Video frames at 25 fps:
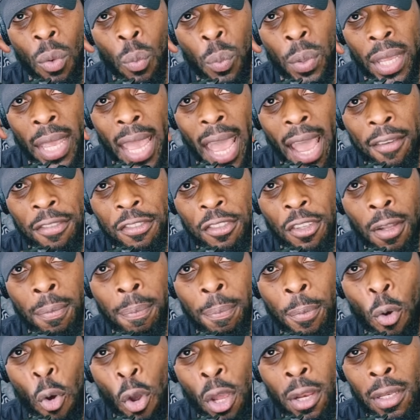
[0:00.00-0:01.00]
We have to,
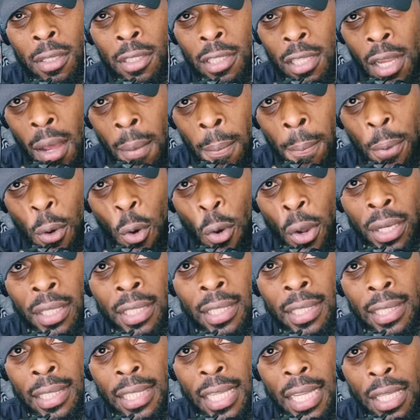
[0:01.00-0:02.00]
at some point,
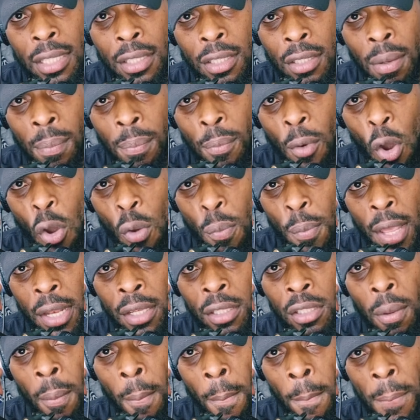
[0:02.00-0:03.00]
seize the
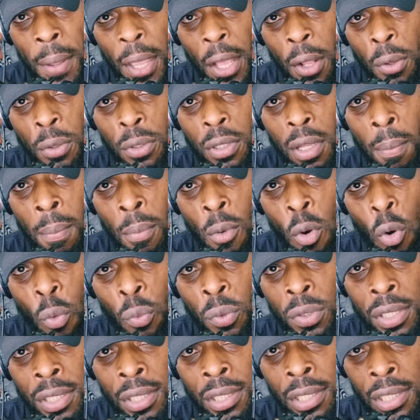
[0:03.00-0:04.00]
moment to build a more
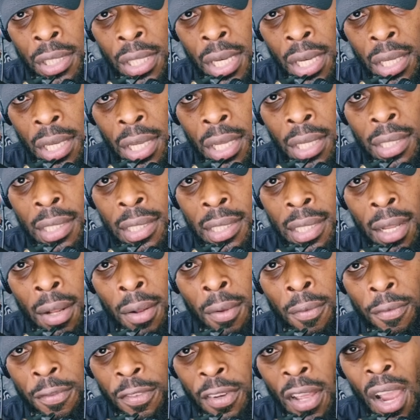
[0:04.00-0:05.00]
resilient,
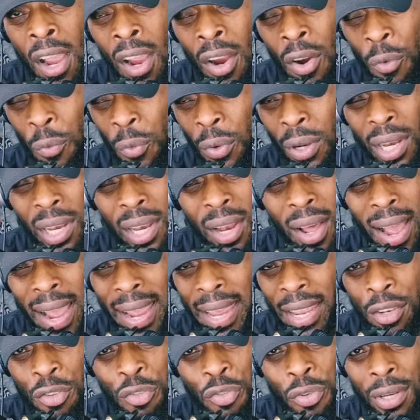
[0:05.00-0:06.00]

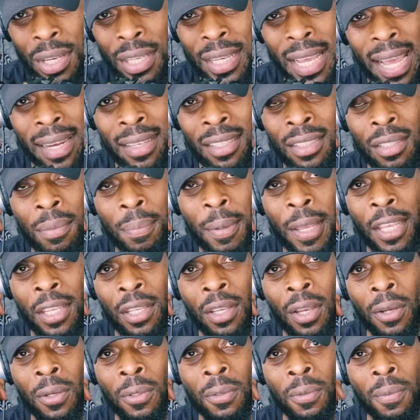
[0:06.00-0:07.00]
self-reliant Trinidad and
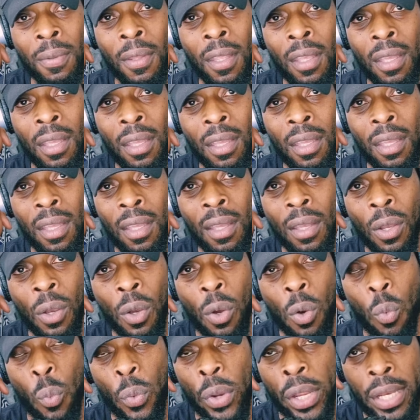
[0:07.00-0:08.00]
Tobago.
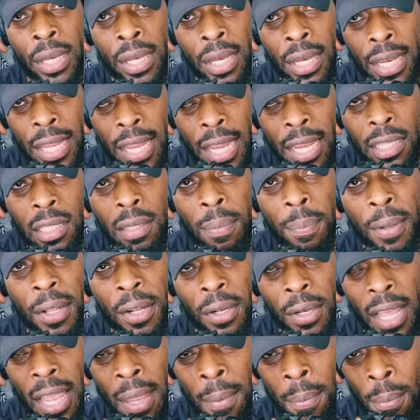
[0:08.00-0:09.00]
We need to
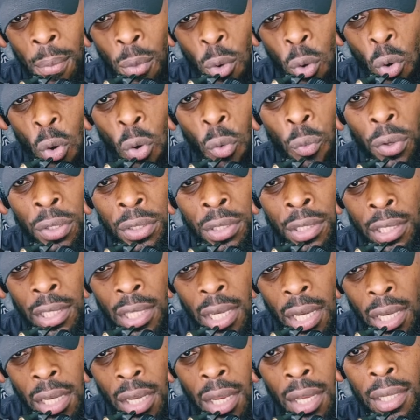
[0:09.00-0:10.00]
build a more
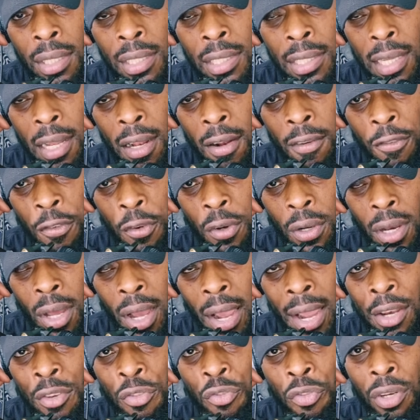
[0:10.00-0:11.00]
resilient,
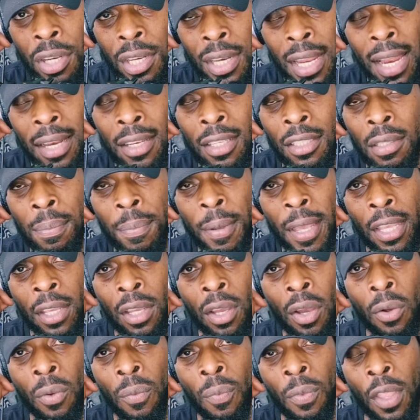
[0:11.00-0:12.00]
self-reliant Trinidad and
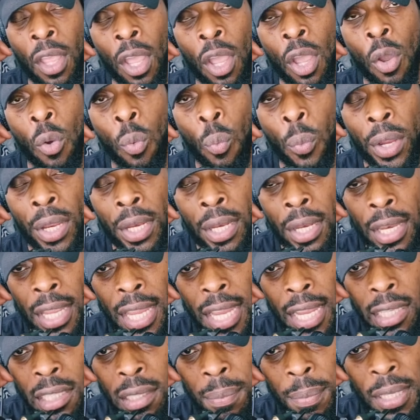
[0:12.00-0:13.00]
Tobago. We
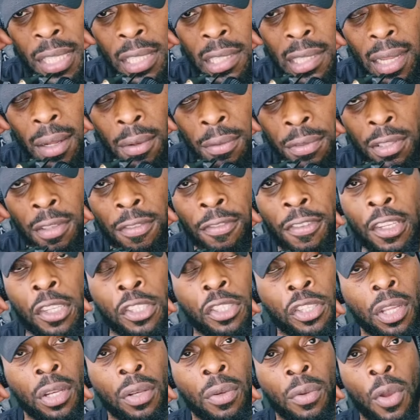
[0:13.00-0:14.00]
need to be
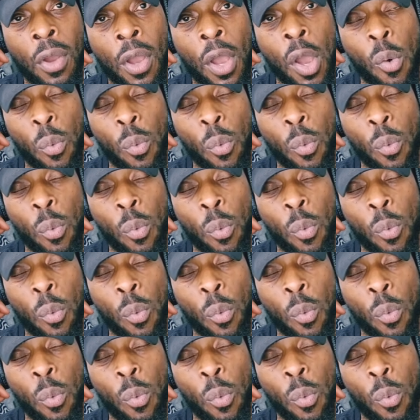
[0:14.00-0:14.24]
self-sufficient.